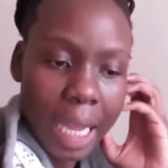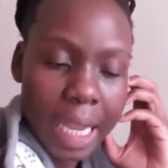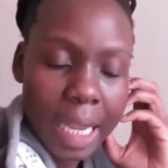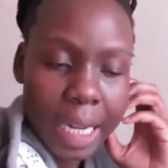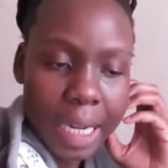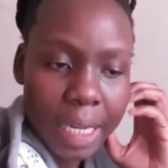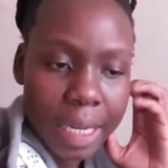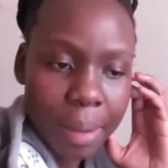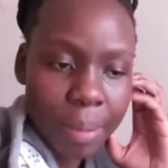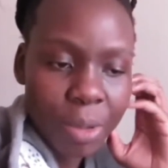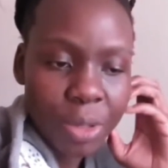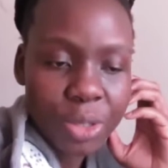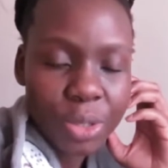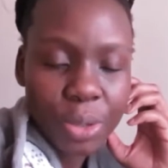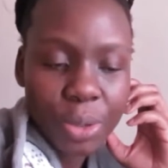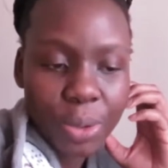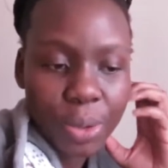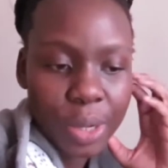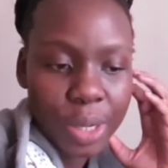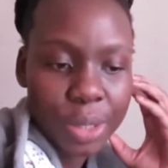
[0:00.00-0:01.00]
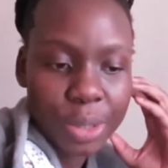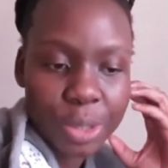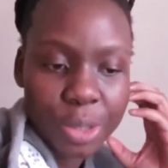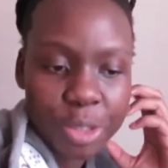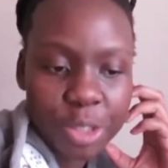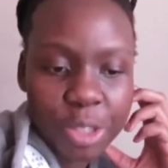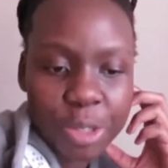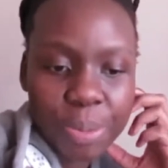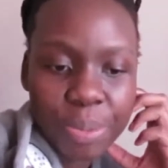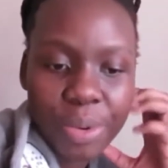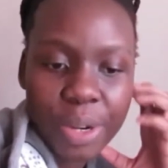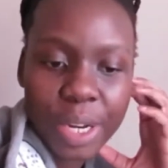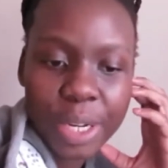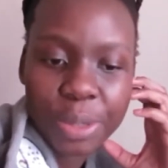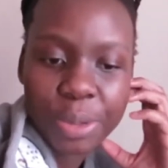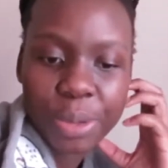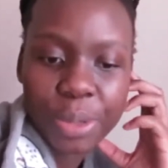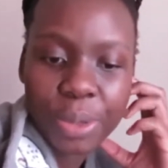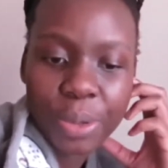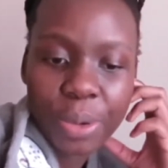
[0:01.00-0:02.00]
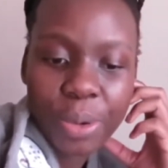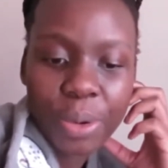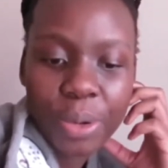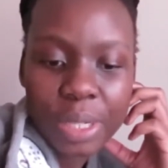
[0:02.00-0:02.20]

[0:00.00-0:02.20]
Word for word: and i'm also going to spray it with